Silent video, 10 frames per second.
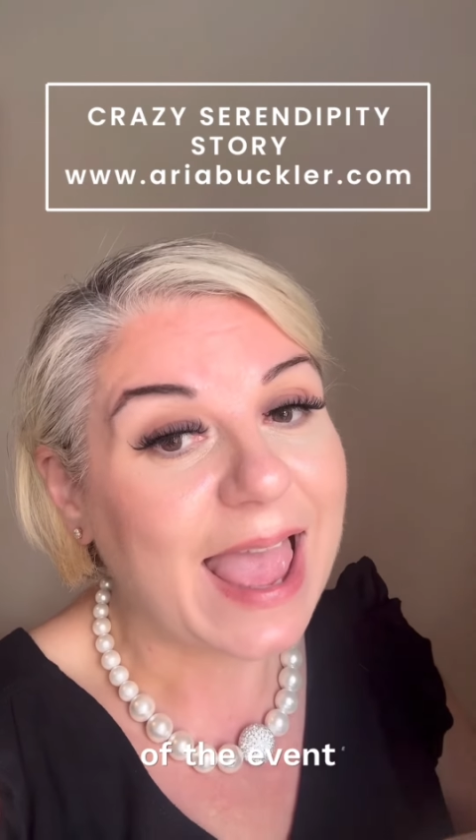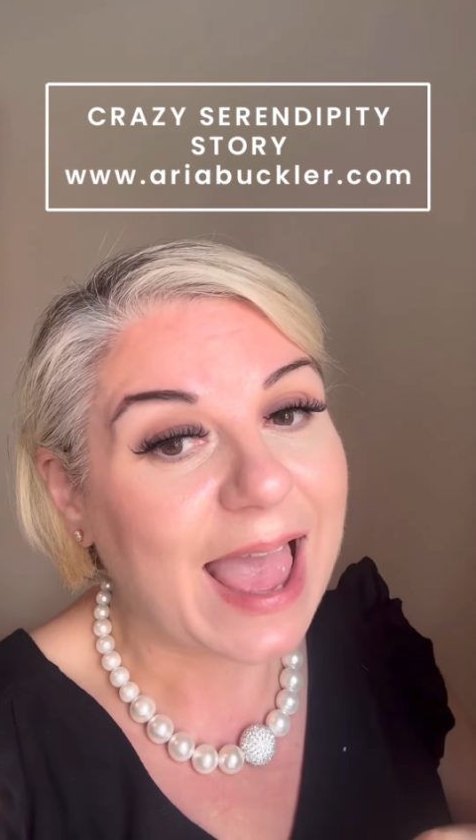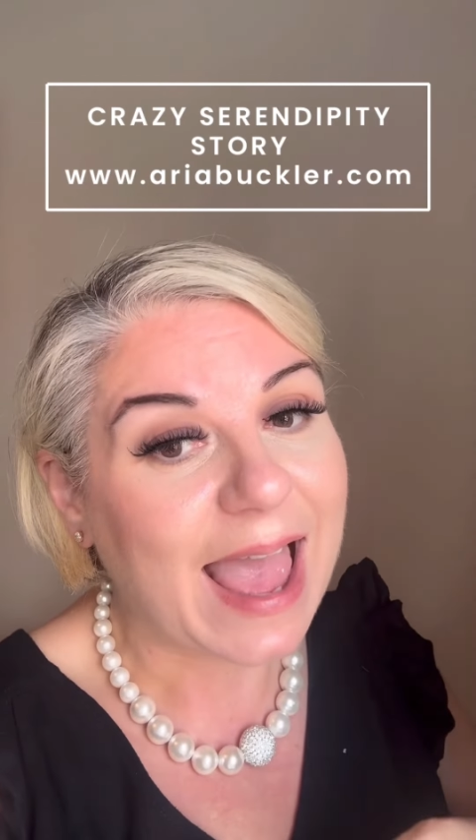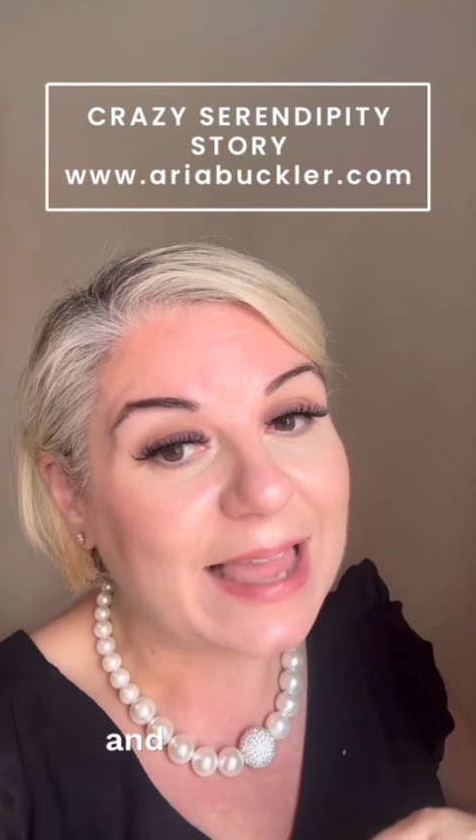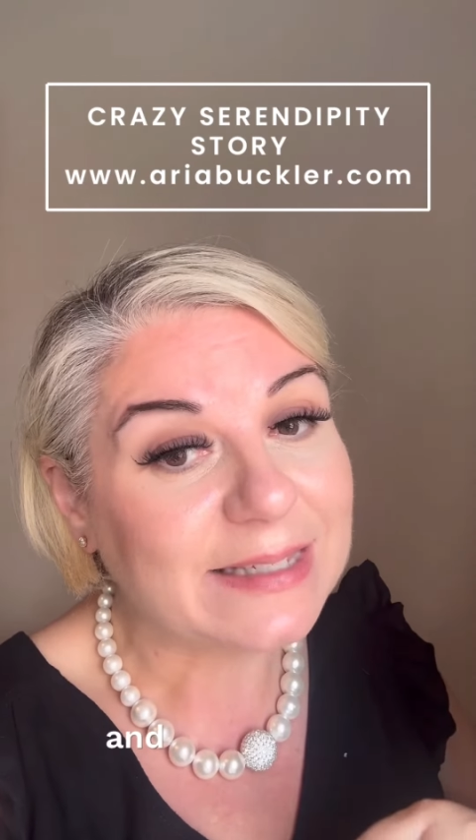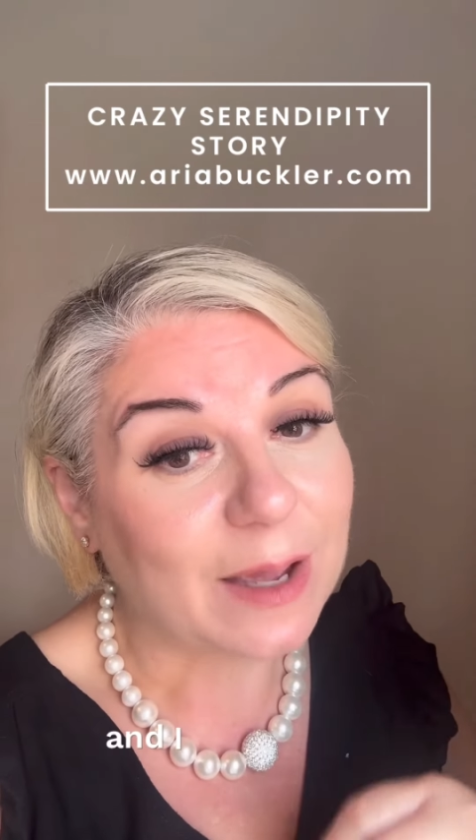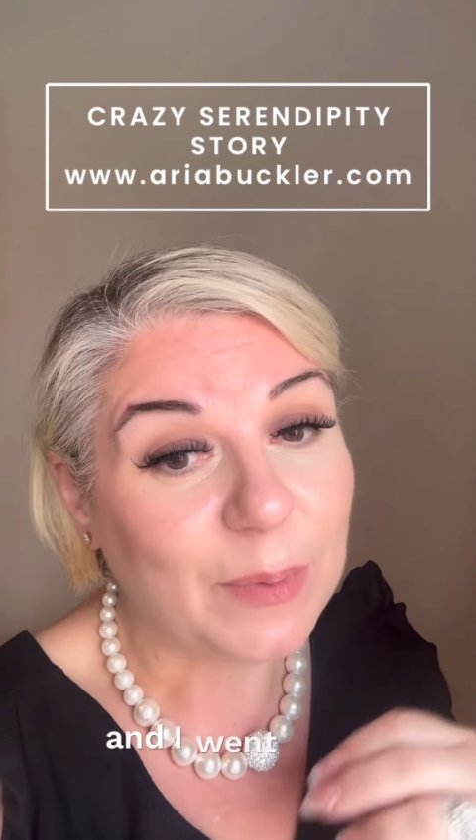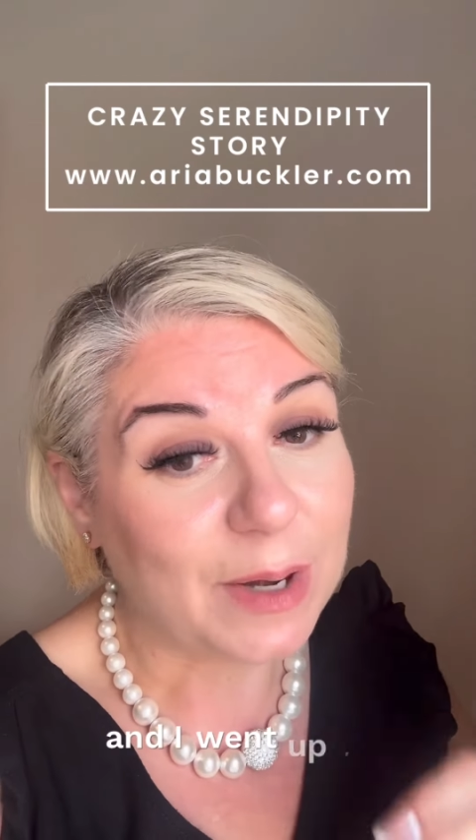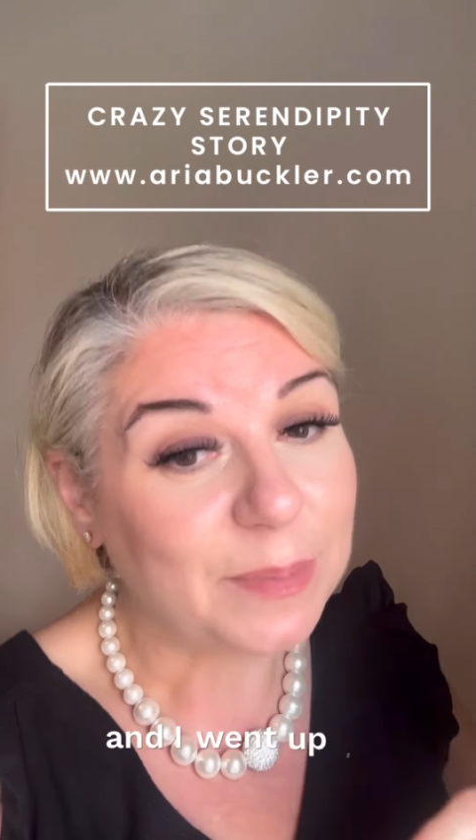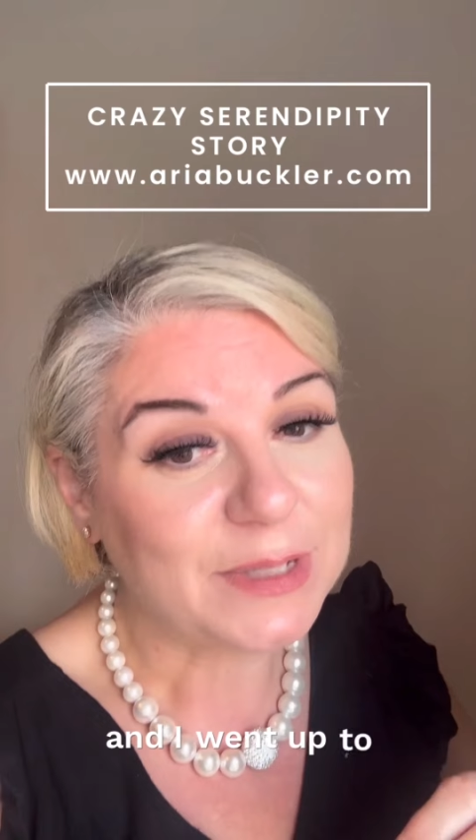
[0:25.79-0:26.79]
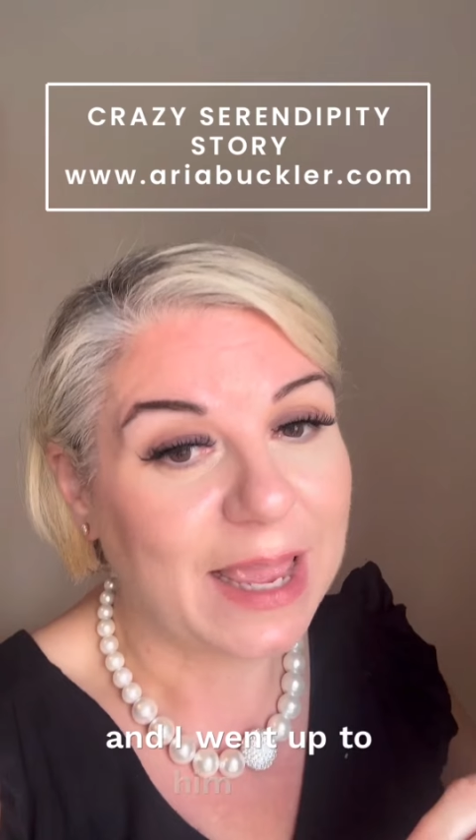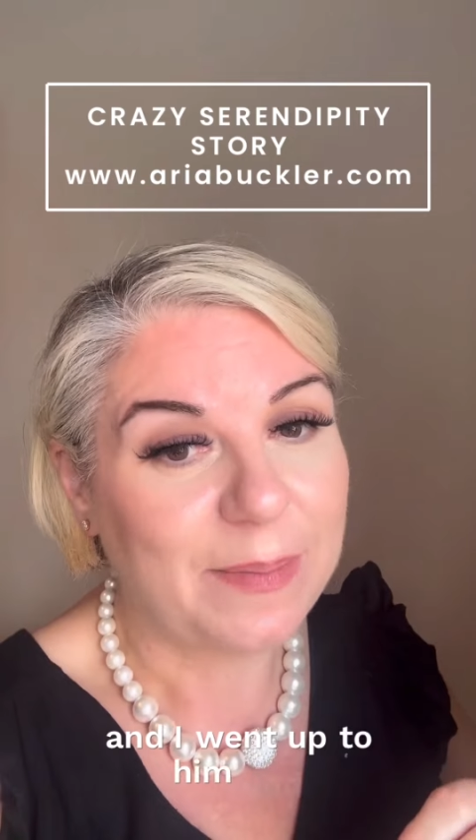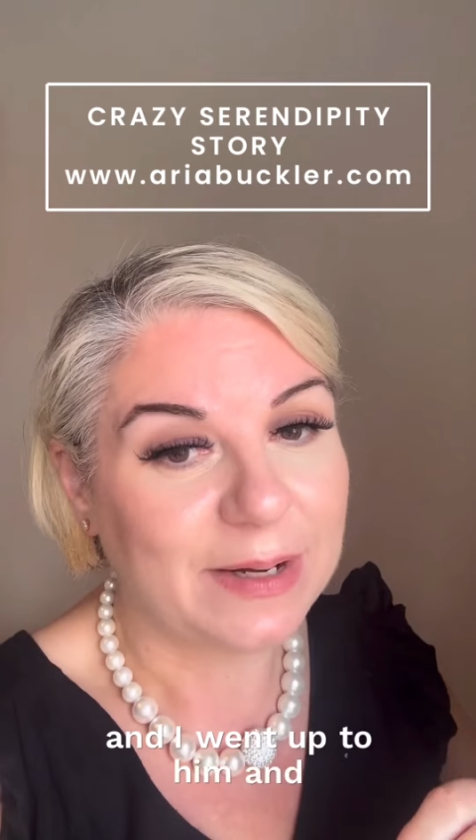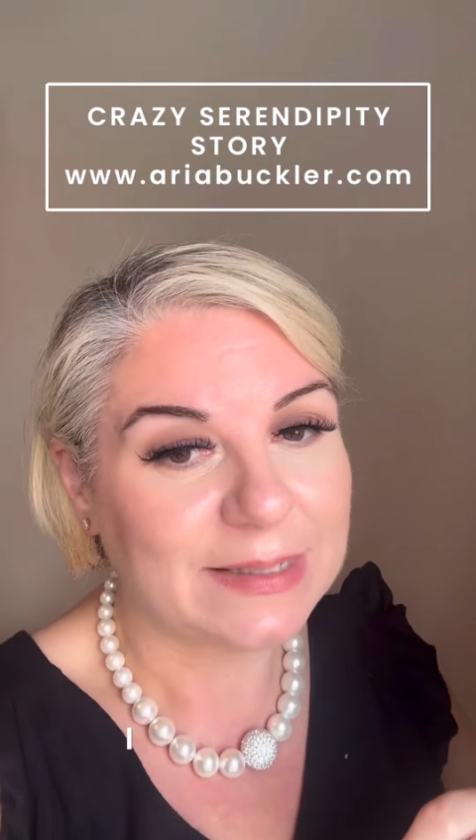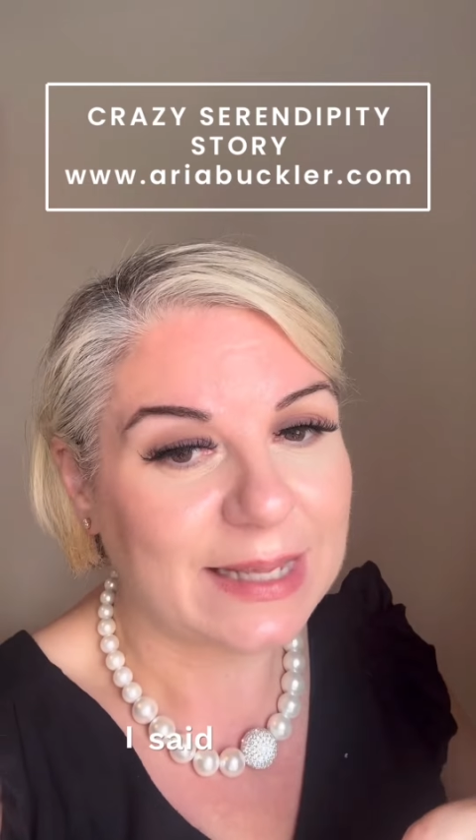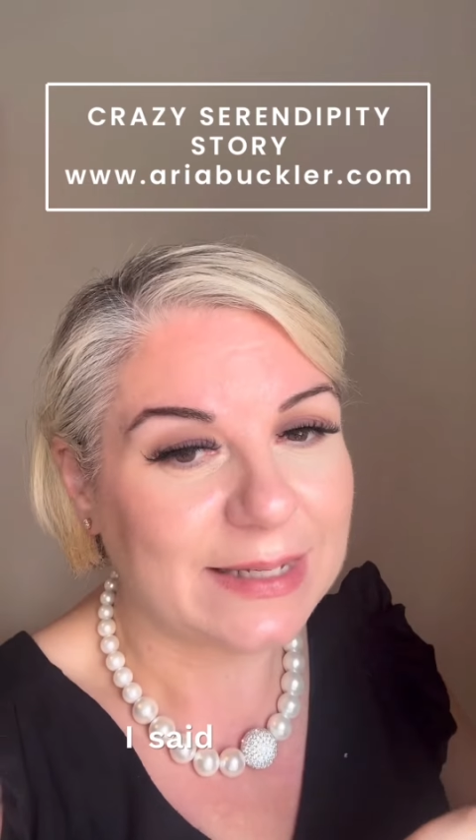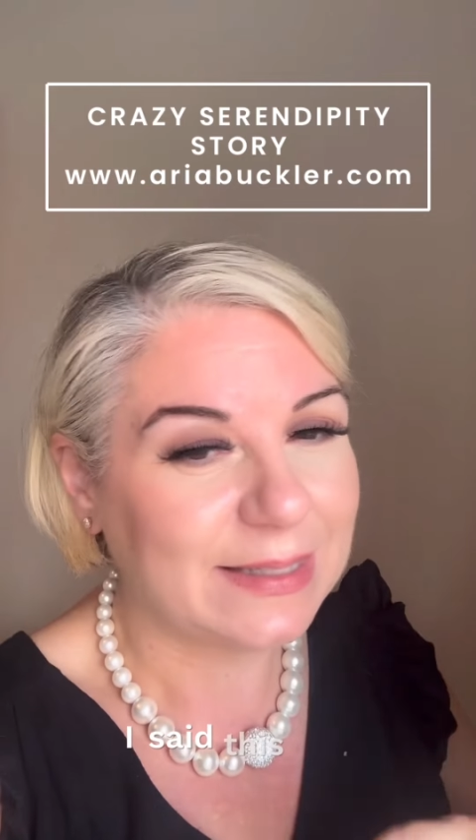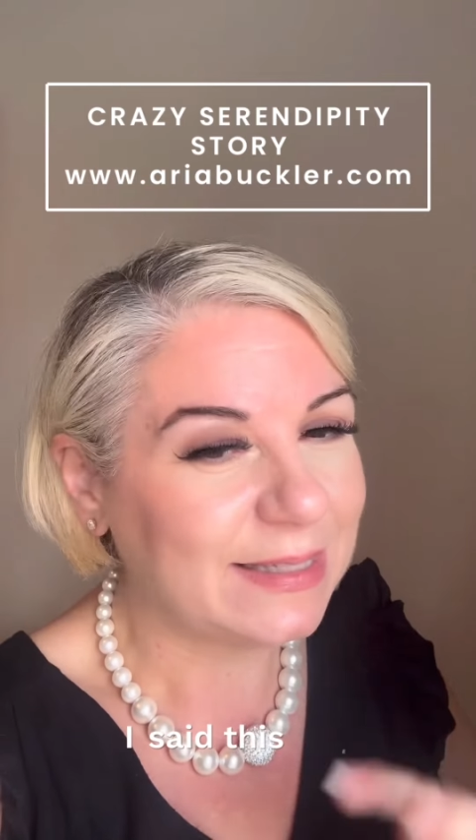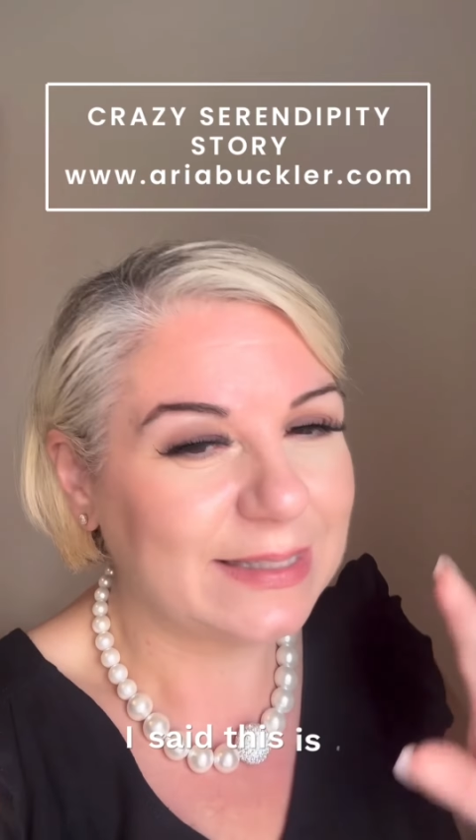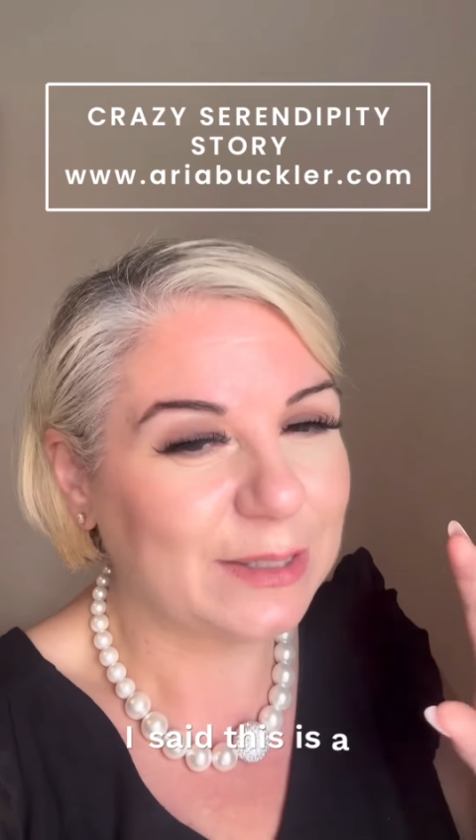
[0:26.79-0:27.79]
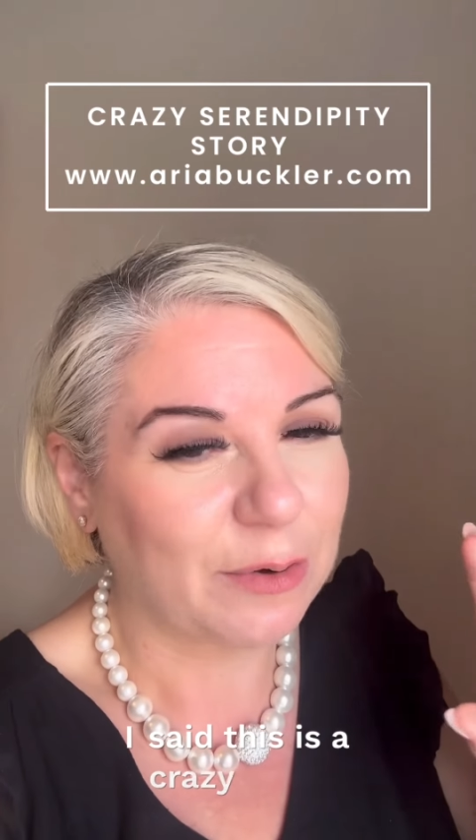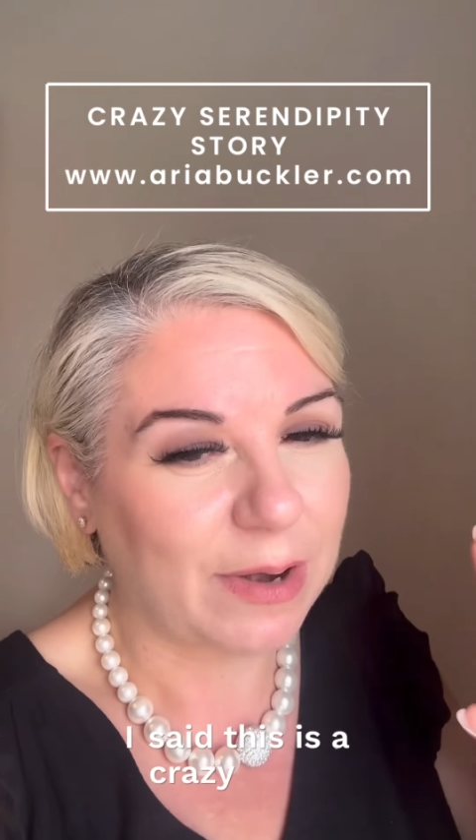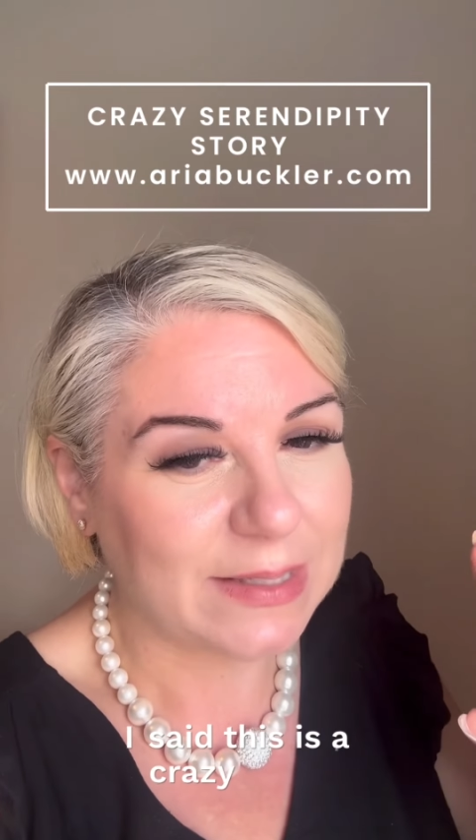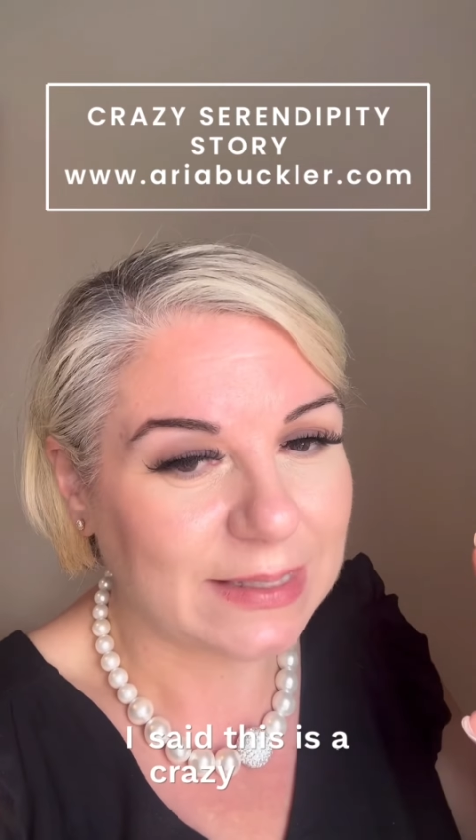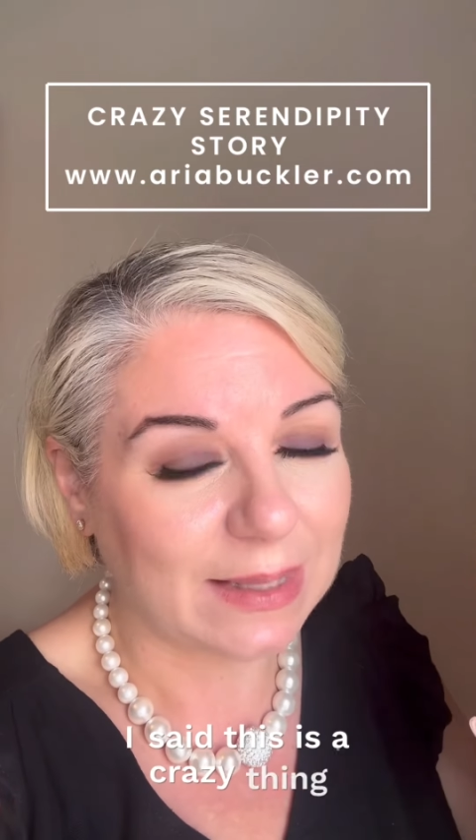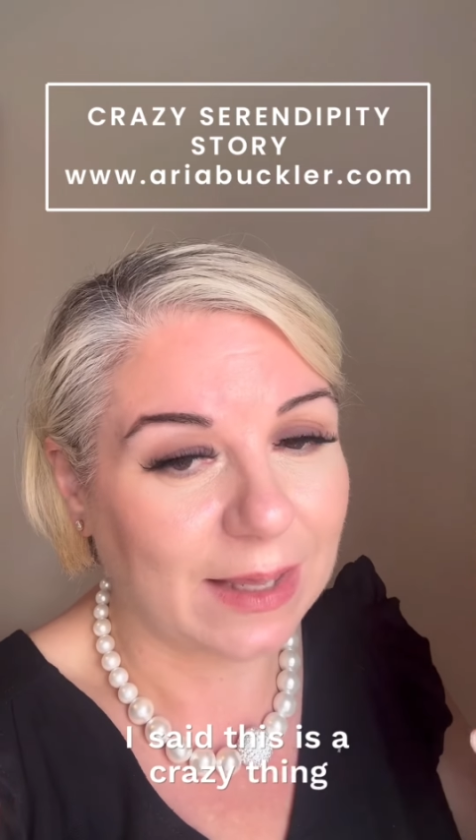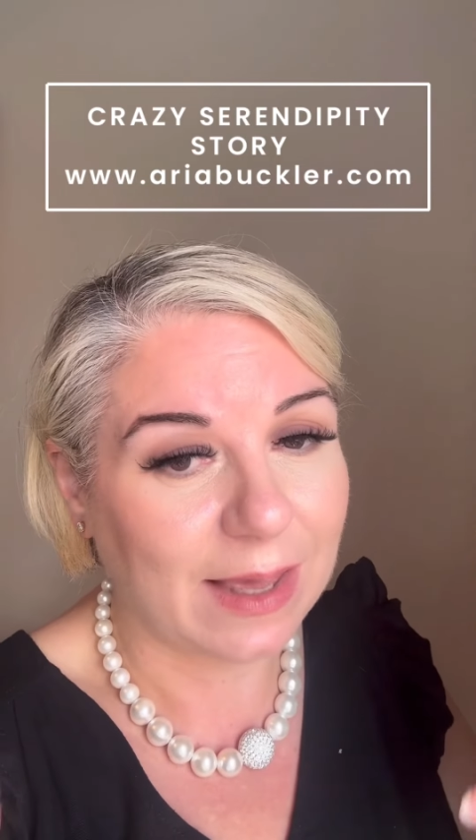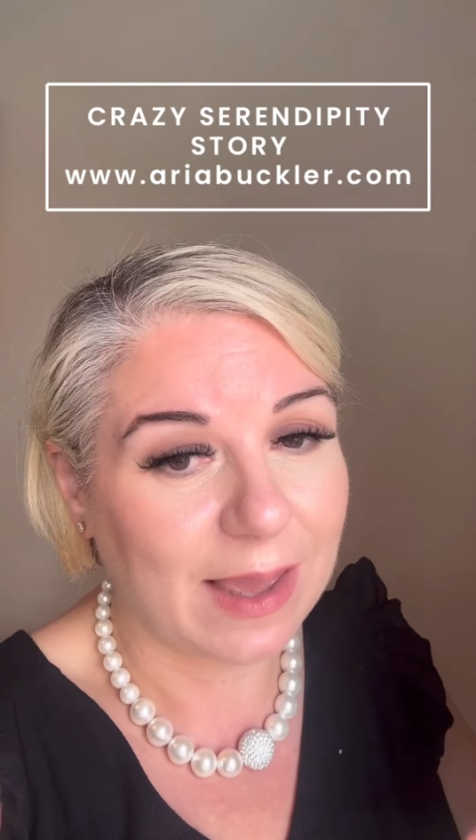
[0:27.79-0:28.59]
And I went up to him and I said, "This is a crazy thing.